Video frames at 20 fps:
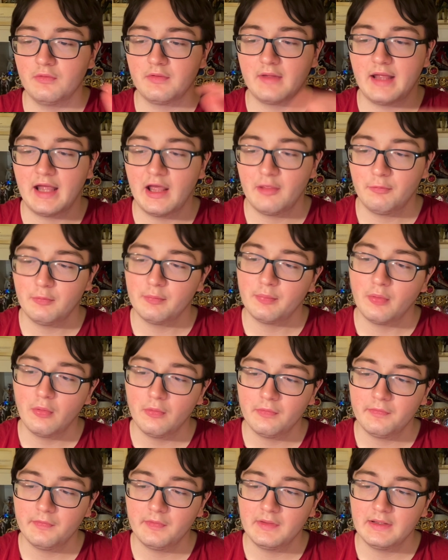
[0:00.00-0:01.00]
a Hasbro
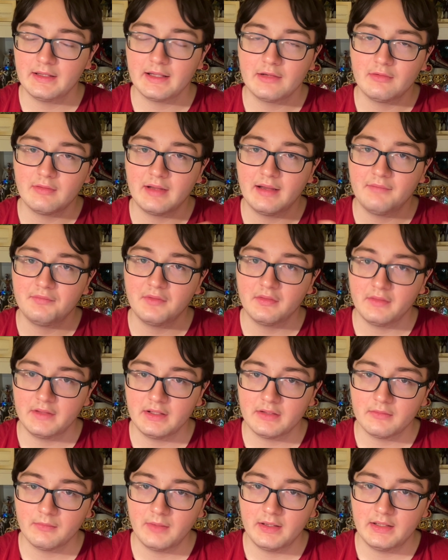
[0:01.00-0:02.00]
Pulse link. I don't have the
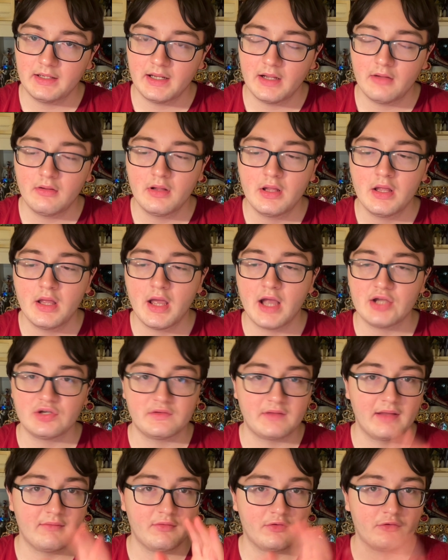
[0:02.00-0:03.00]
link right now, I
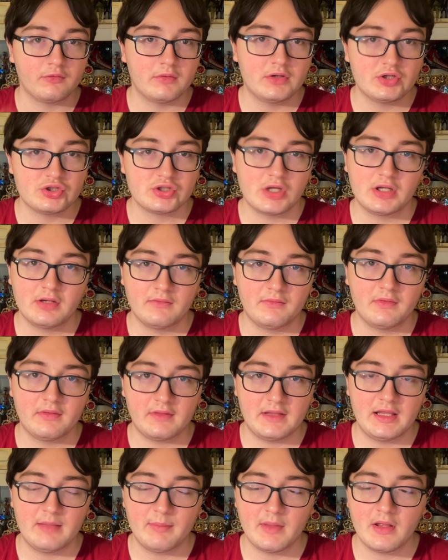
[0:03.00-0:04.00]
just have a screenshot of
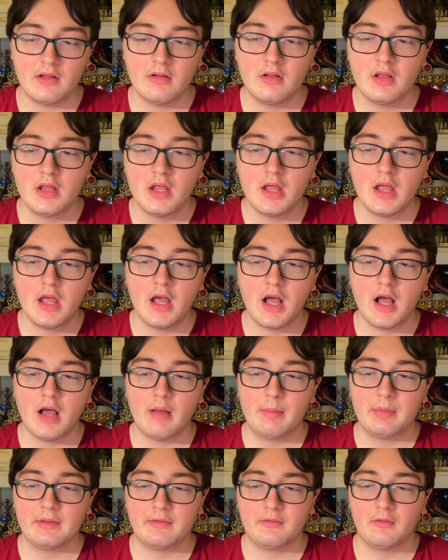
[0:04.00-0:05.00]
this email. Uh,
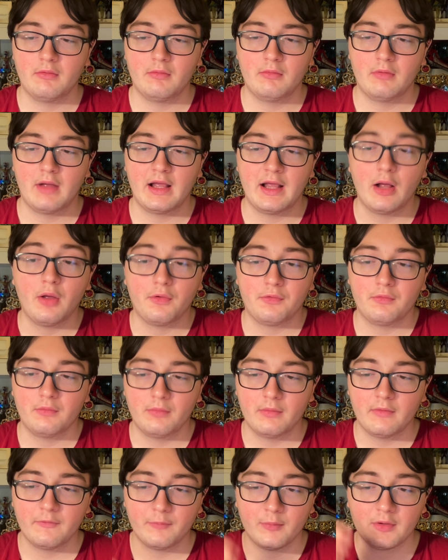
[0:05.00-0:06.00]
but so I
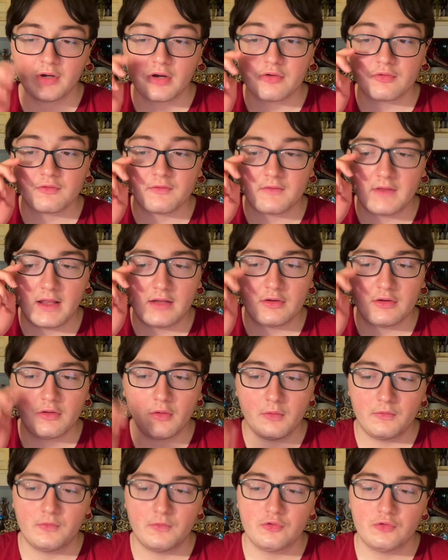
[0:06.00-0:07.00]
also, from what I understand,
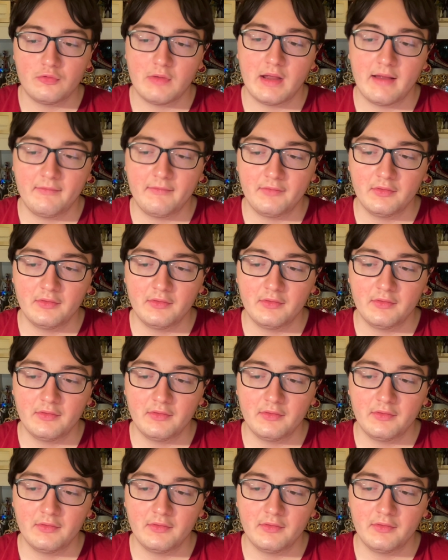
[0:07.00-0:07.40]
those who do have the